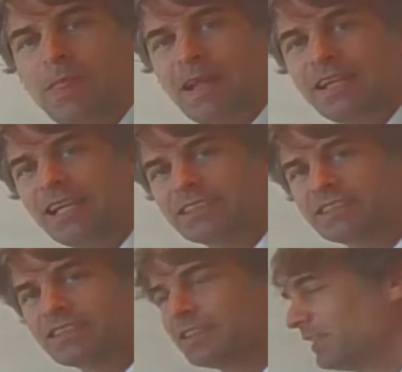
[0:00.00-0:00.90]
Let's
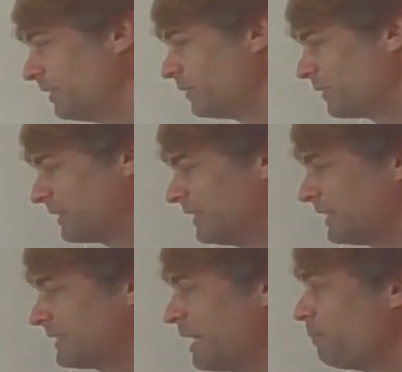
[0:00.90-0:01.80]
look at an
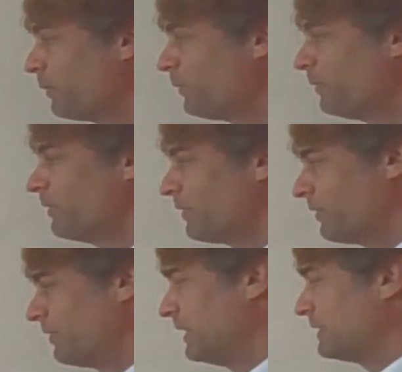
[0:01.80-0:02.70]
example.
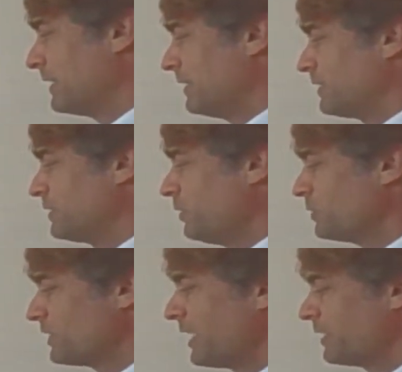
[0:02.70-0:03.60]
Theta, the
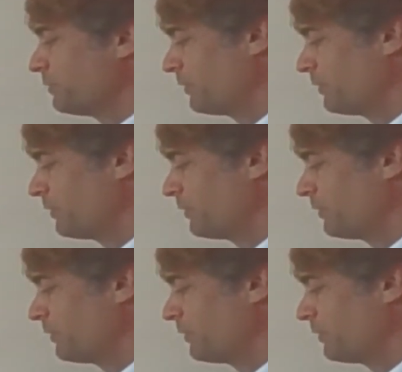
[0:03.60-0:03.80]
cosine of